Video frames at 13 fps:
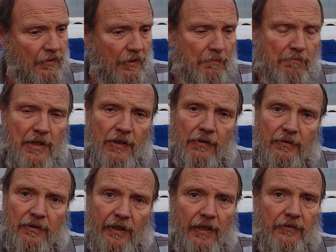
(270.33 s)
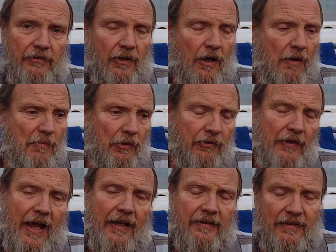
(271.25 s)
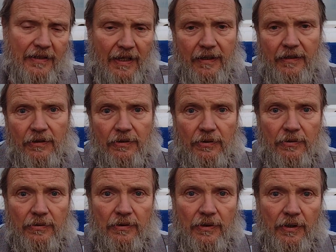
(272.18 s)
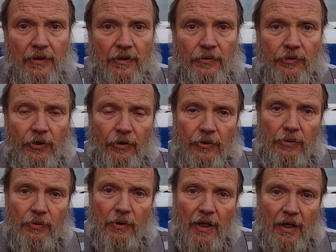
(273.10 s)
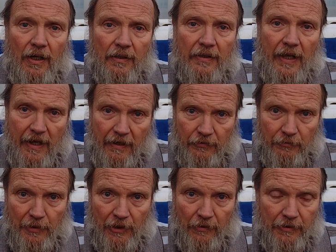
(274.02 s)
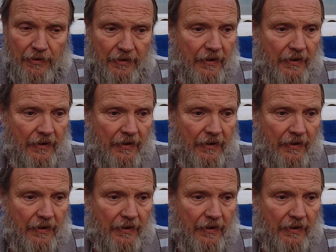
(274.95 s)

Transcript: the milk tasted almost identical to uh, cow's milk.